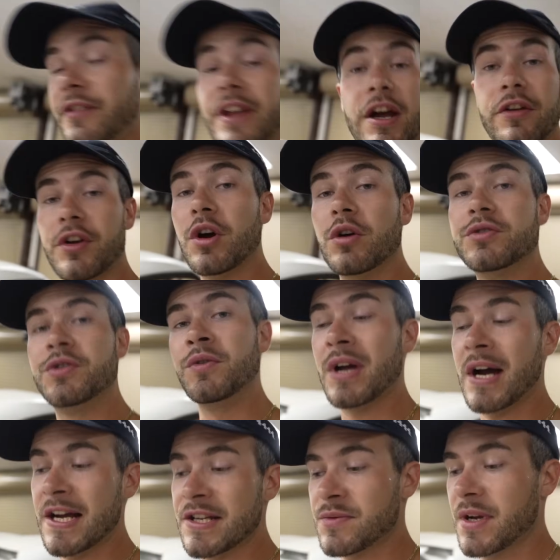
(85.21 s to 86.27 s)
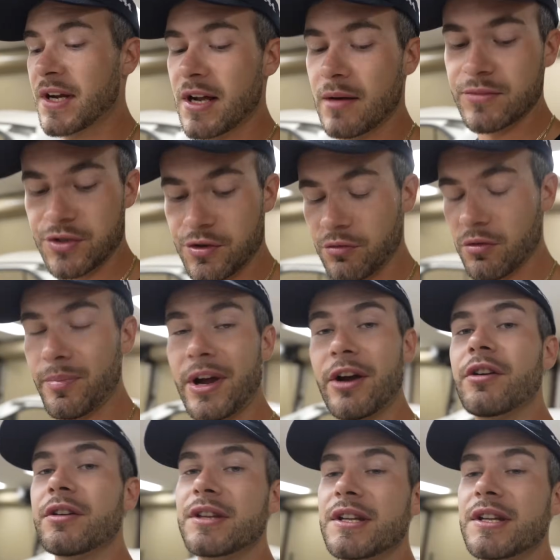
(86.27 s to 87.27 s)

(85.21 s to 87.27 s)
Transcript: They are the go-to guys when it comes to repairing